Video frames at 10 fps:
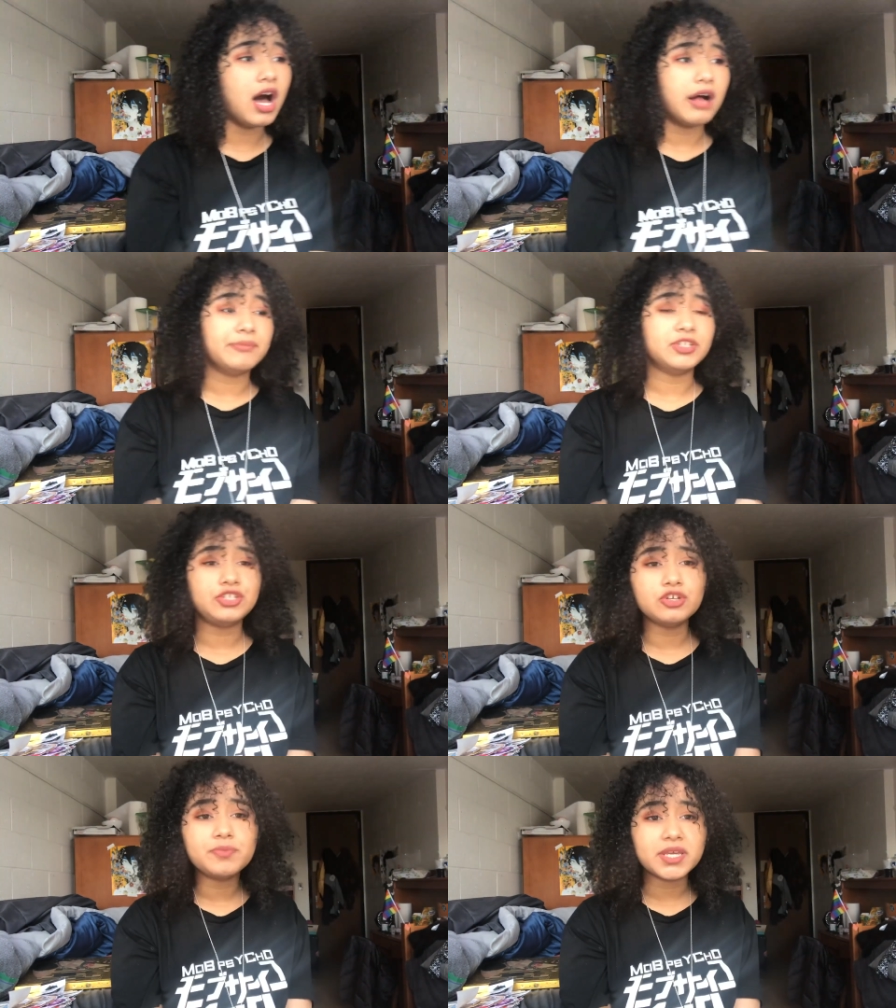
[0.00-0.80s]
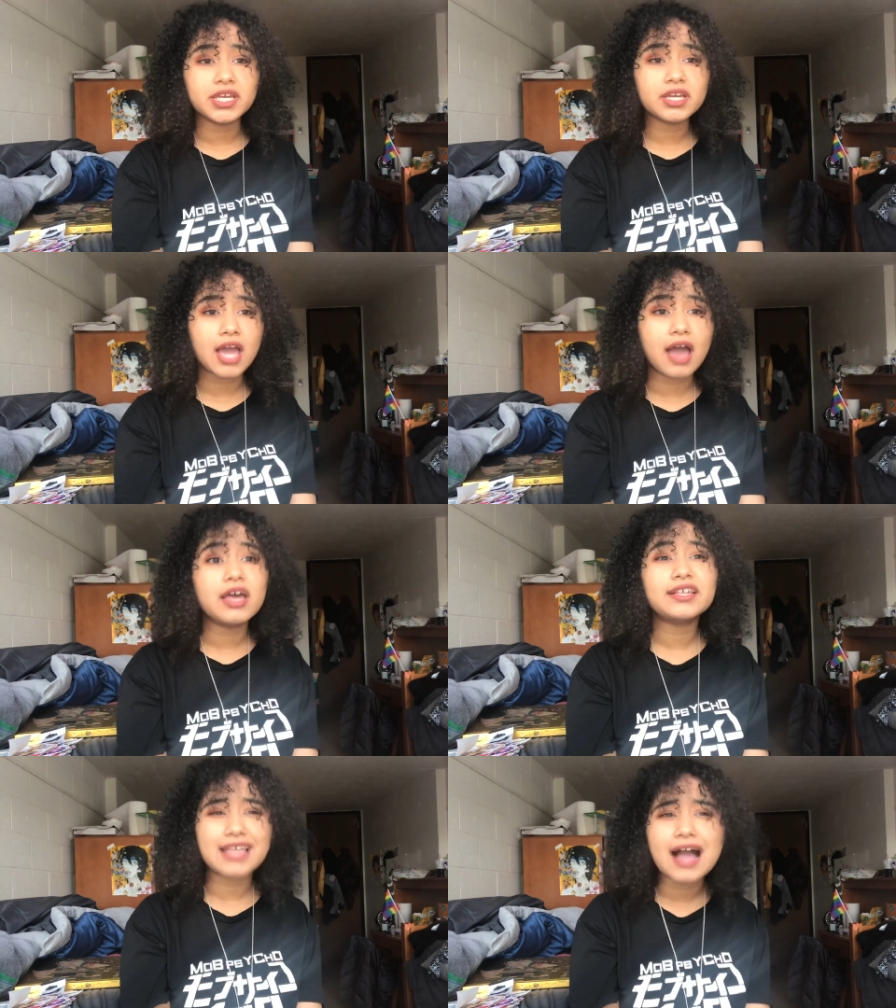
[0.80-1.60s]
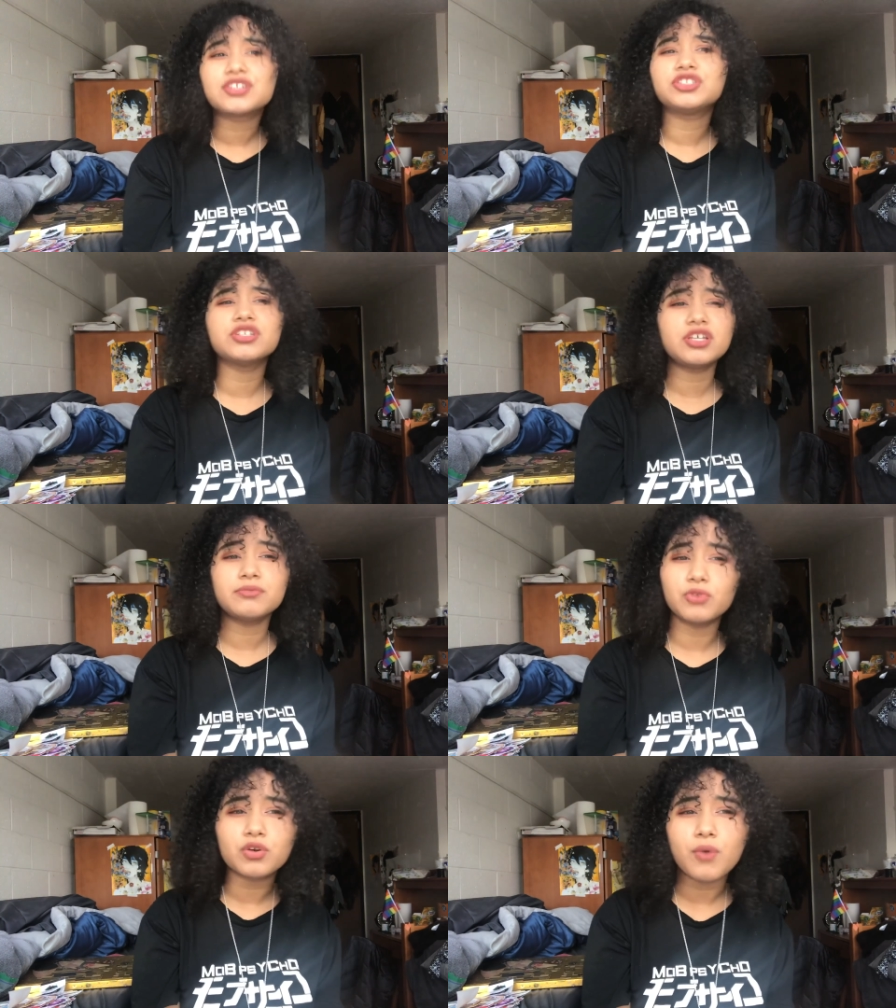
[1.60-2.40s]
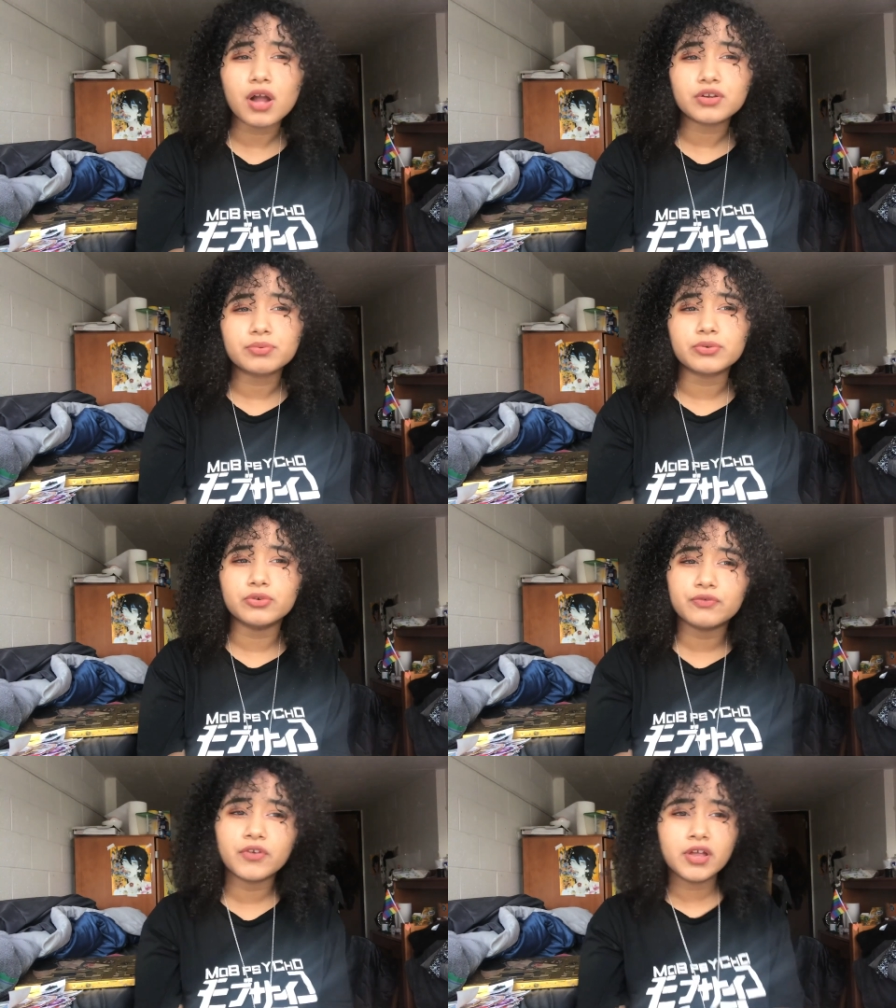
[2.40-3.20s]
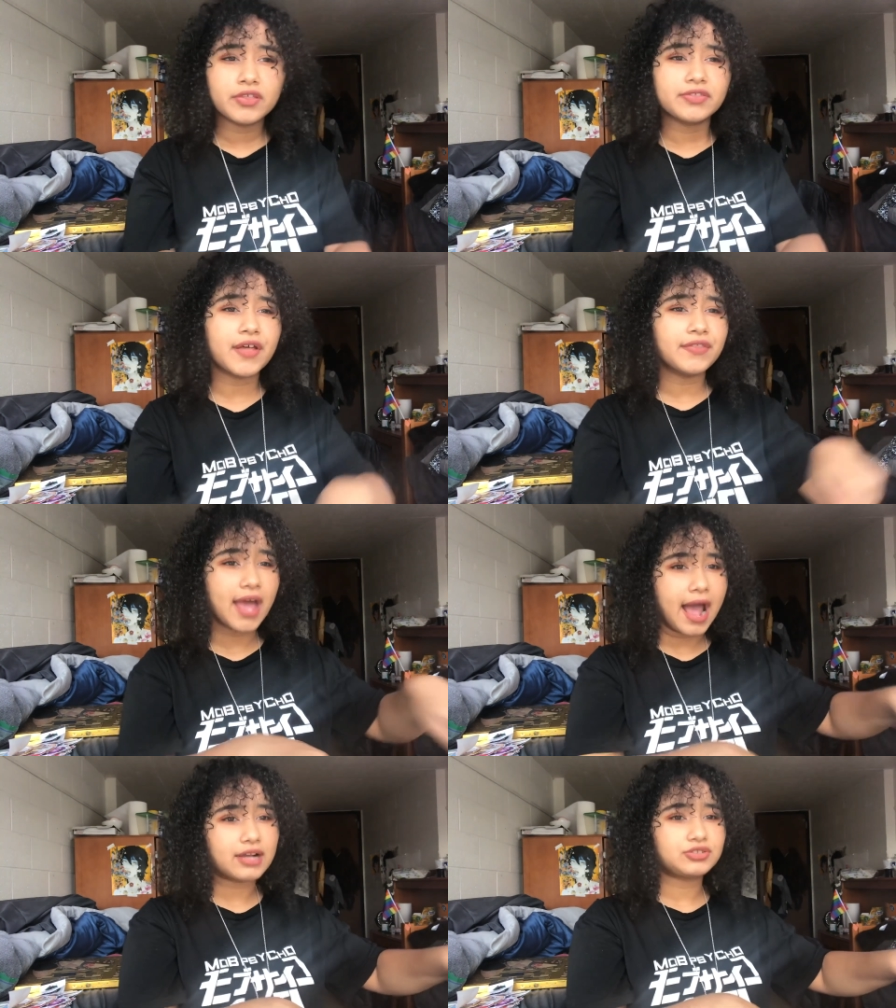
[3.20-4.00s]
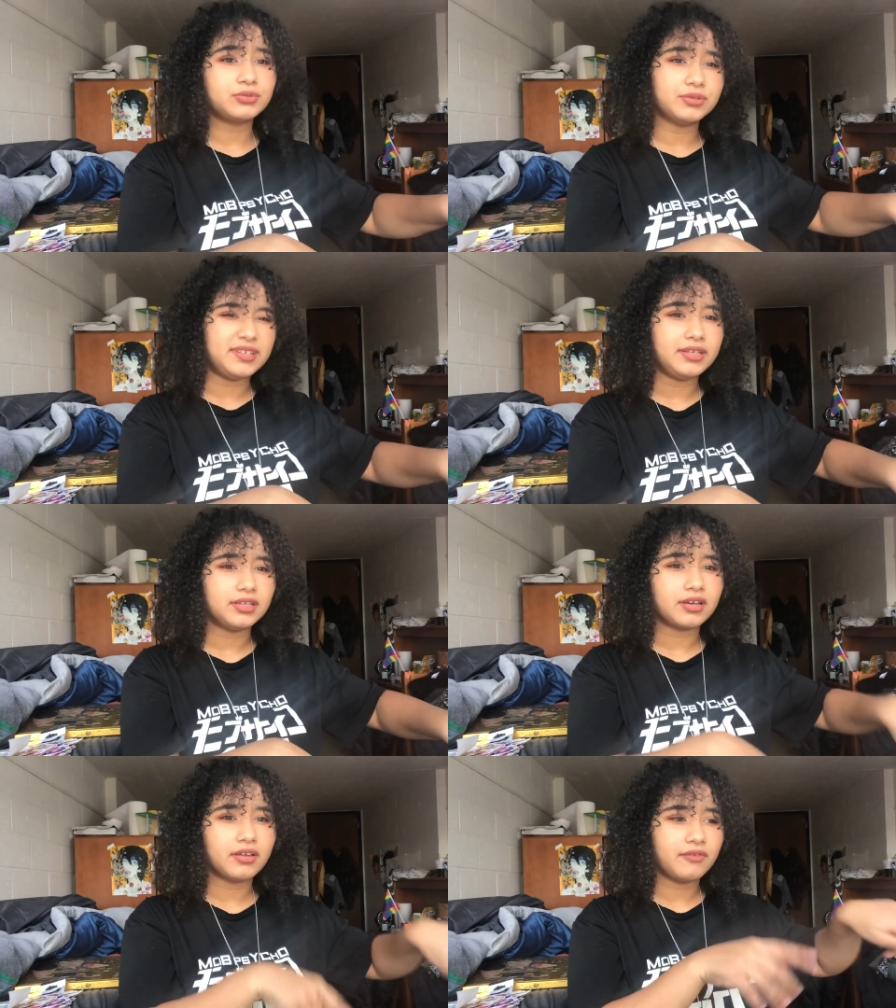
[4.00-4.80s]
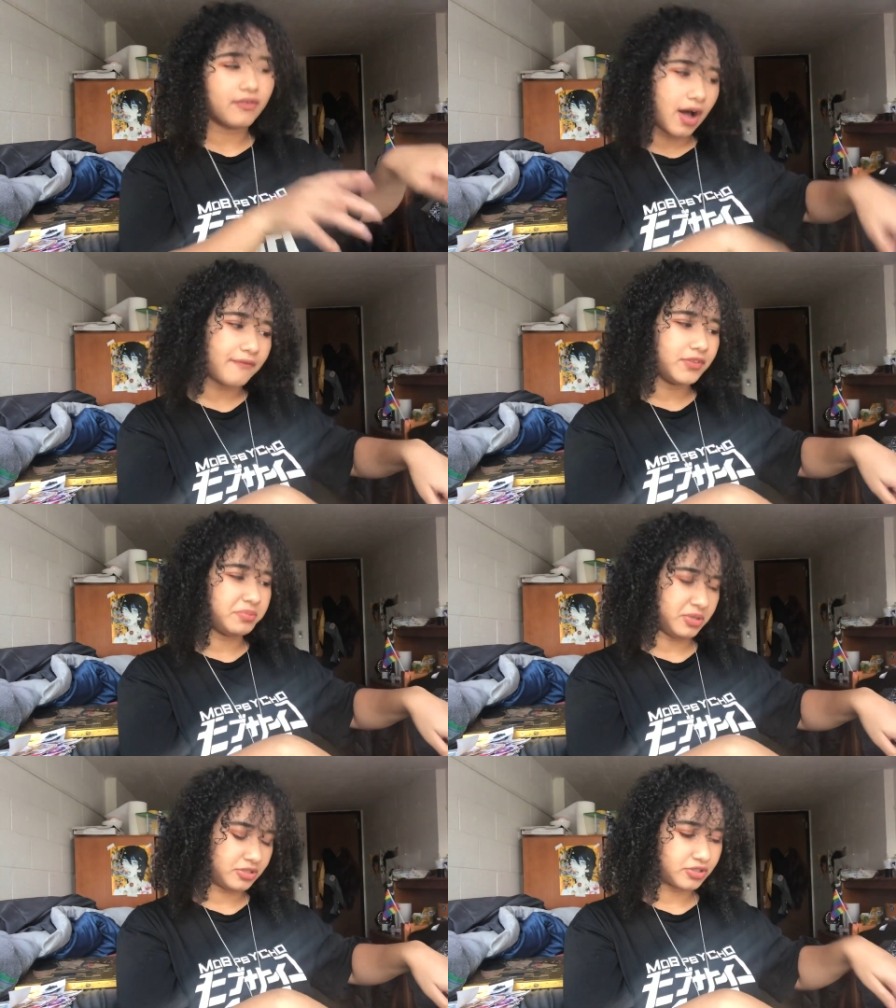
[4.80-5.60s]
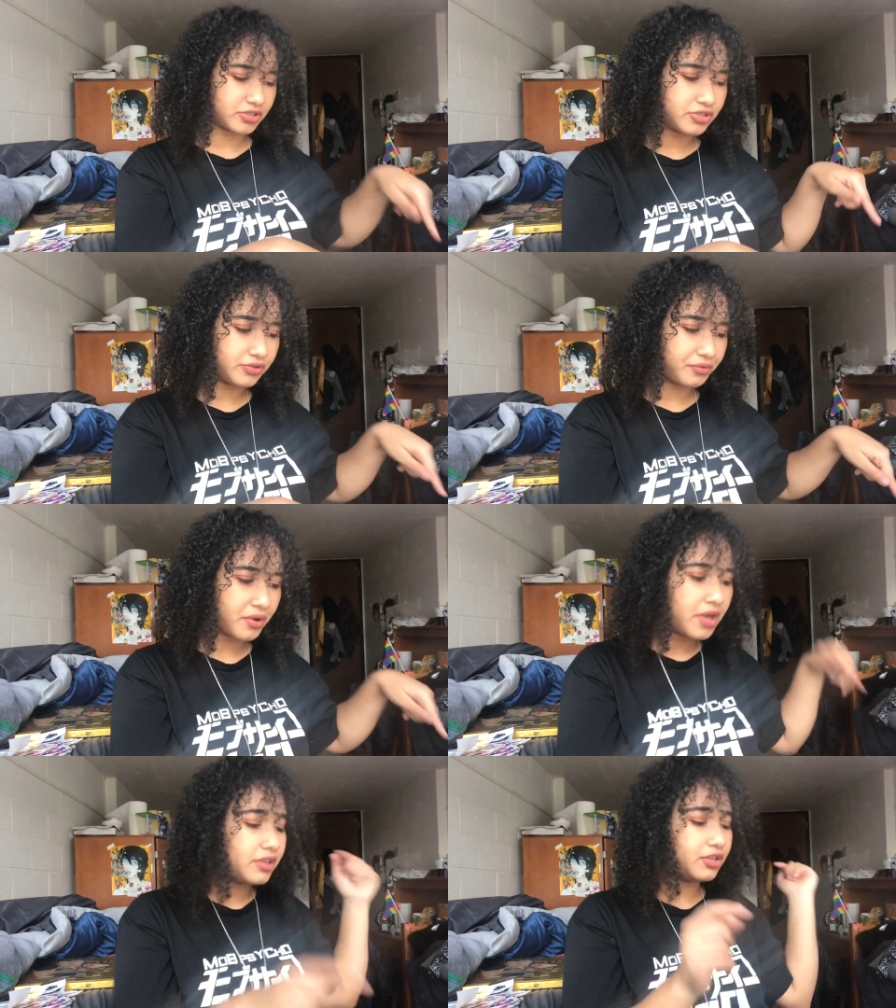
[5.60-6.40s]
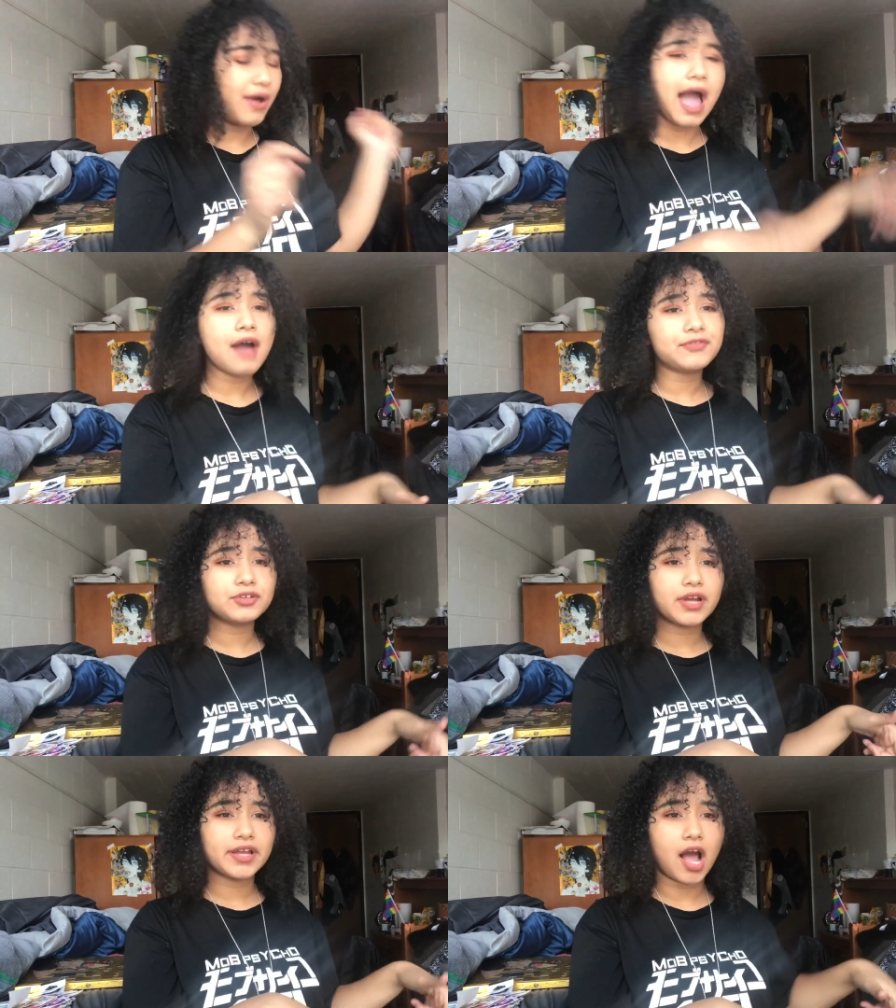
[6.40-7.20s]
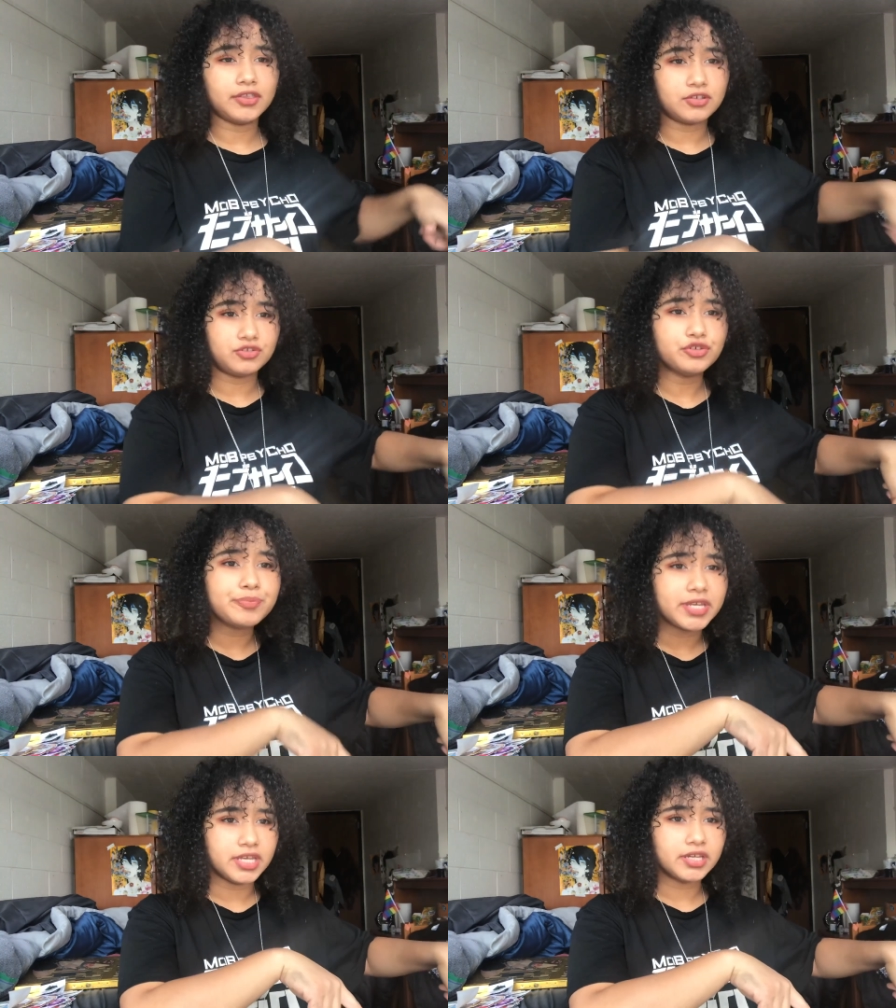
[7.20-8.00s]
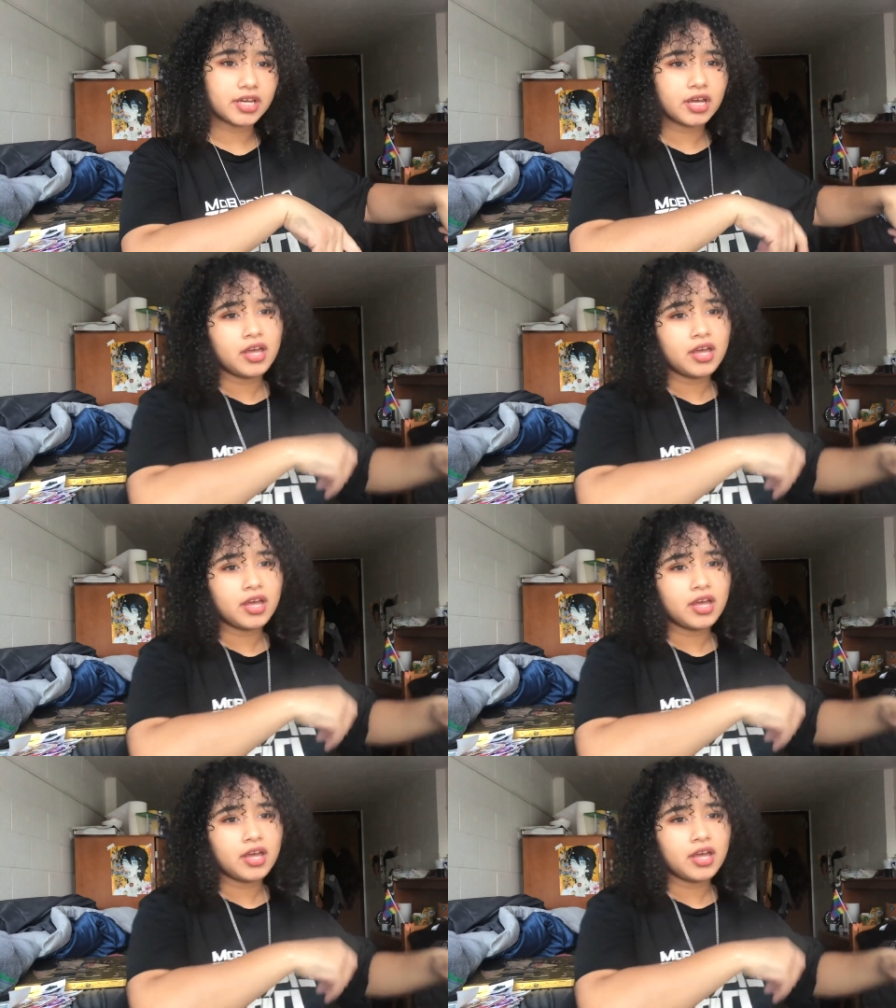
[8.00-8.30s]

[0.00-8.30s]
The dupe ink is actually more waterproof than the actual ink of the printer too. So after I got the dupe ink,